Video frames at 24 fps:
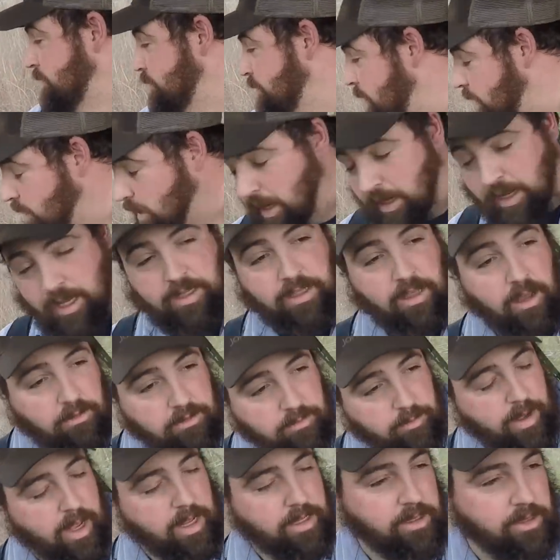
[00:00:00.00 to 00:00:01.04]
I think I talked
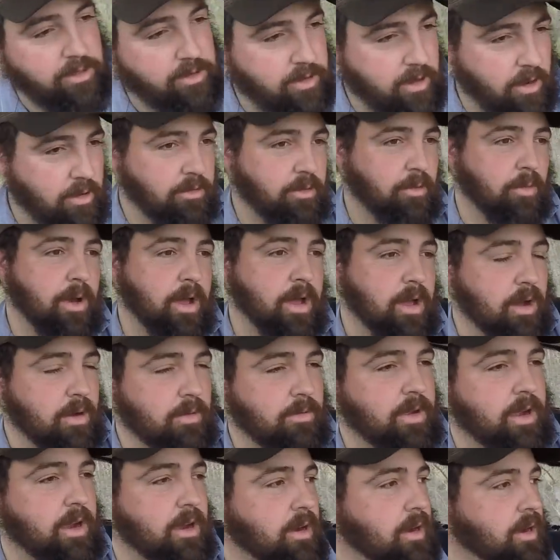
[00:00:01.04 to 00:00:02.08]
about this on the way over
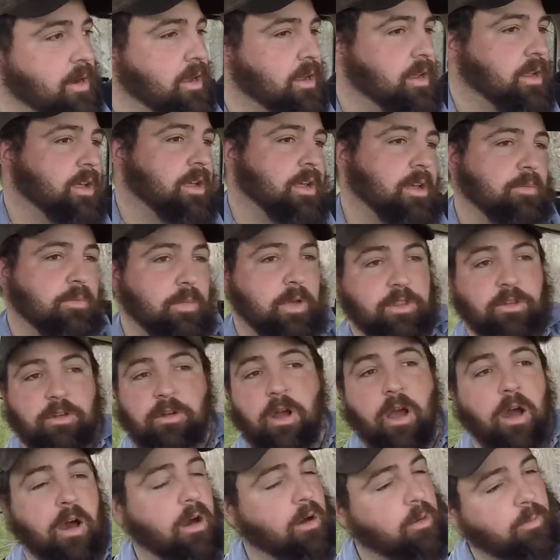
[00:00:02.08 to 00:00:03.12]
here, but they're
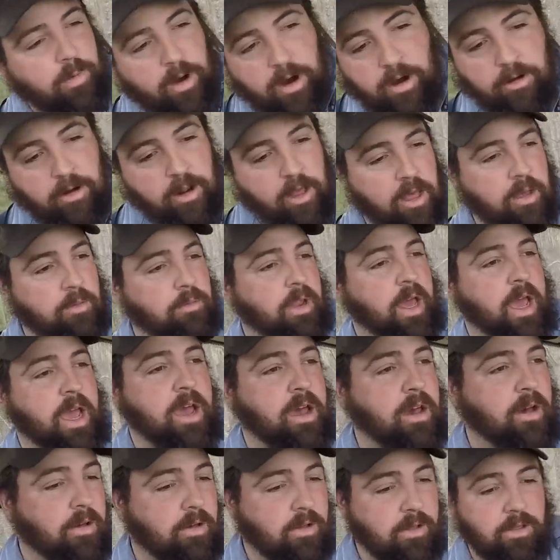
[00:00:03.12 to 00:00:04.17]
all burned up
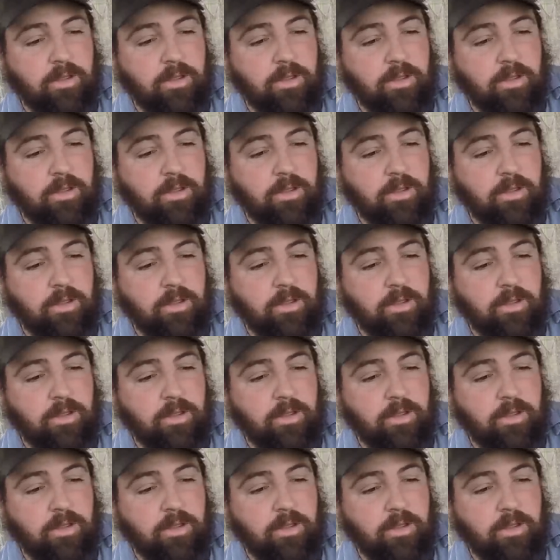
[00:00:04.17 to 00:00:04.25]
now.